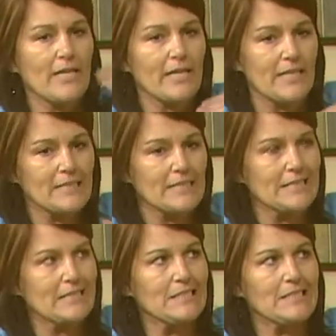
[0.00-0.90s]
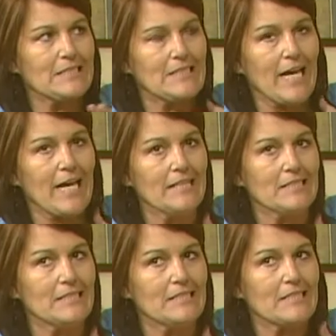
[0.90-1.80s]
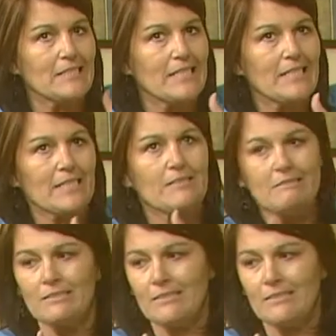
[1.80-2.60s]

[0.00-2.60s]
it's that thing